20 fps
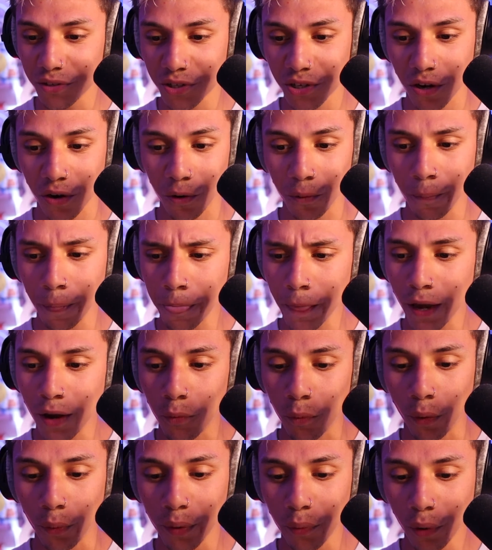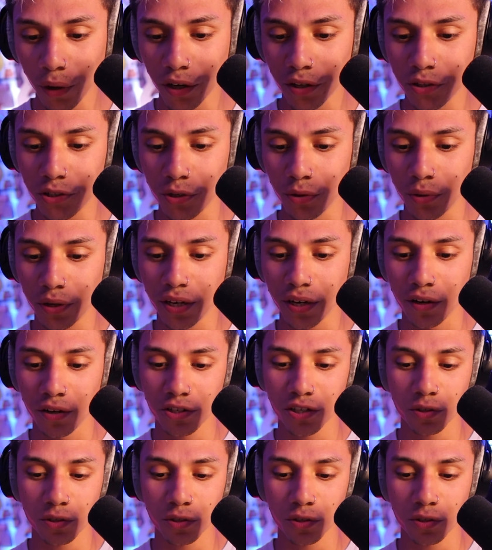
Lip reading: So what we want to do here,